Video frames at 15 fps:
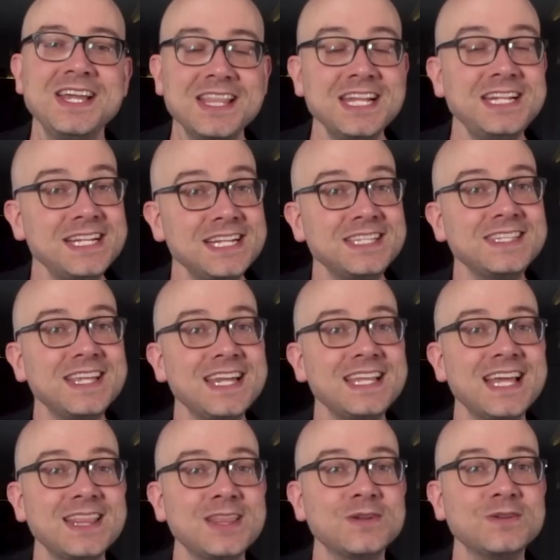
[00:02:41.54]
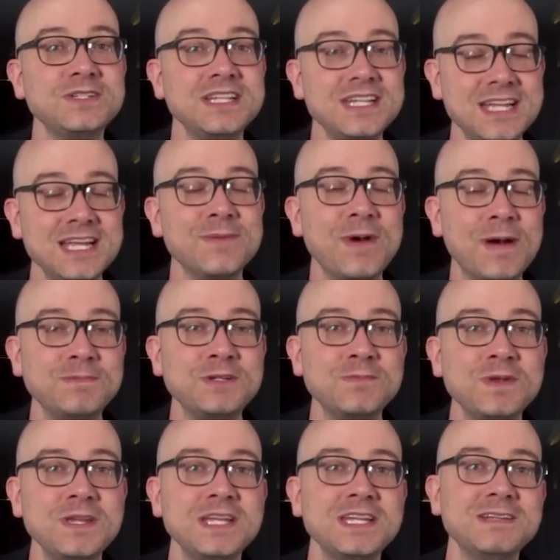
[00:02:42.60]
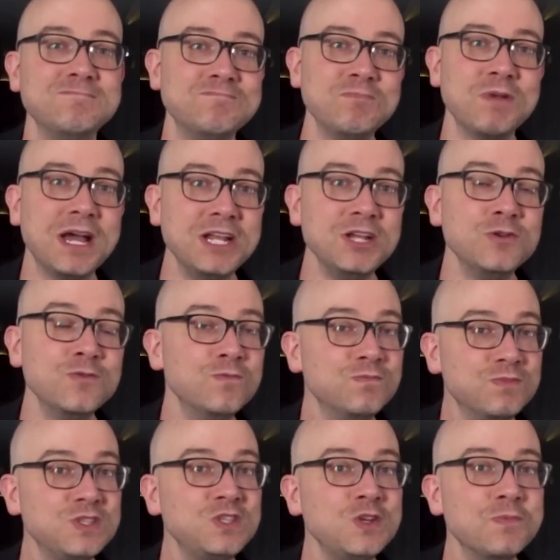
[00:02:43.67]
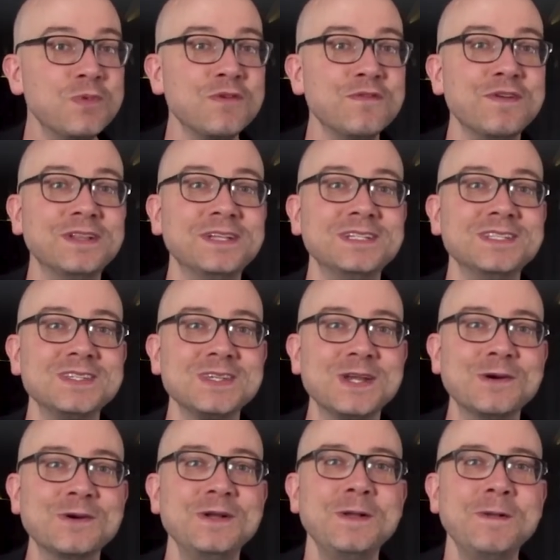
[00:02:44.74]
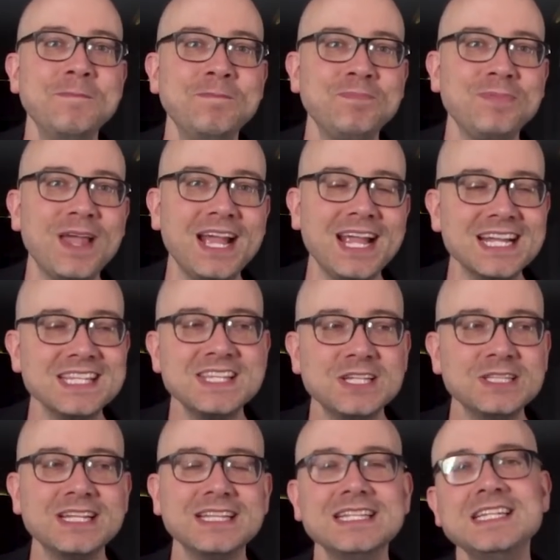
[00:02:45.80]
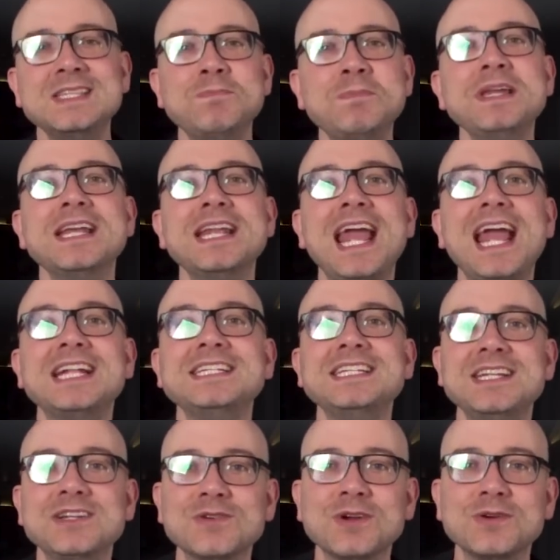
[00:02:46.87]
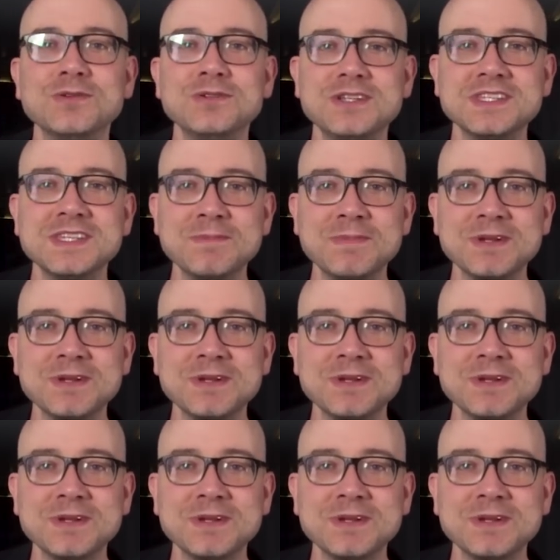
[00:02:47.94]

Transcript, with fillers: They did say that they're teeing him up to be a new super villain, so I guess he'll at least be an anti-hero to some